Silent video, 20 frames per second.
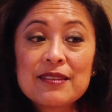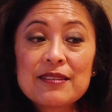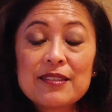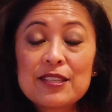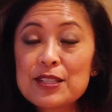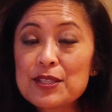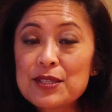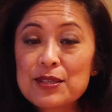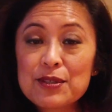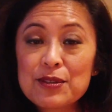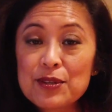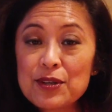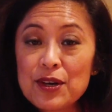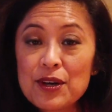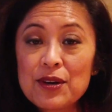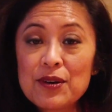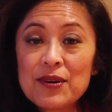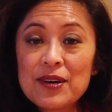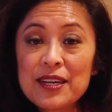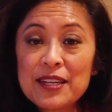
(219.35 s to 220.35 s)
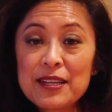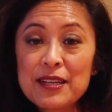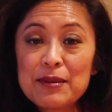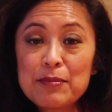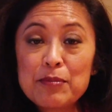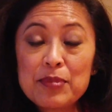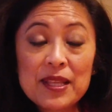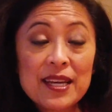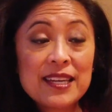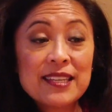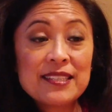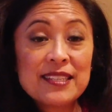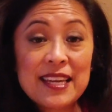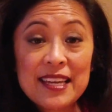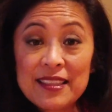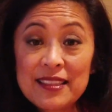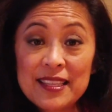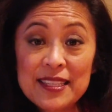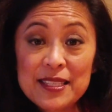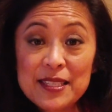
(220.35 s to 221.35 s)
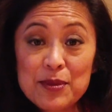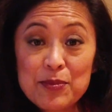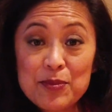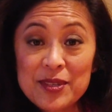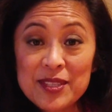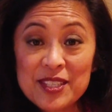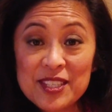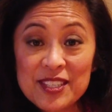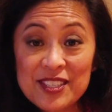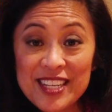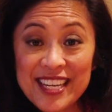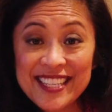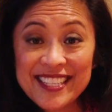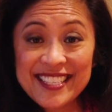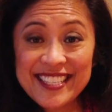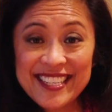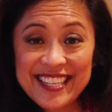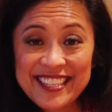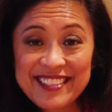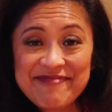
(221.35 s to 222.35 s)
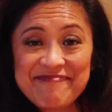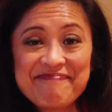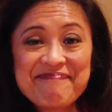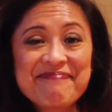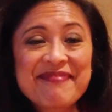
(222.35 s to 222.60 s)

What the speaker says: just go on a blind date that someone suggested.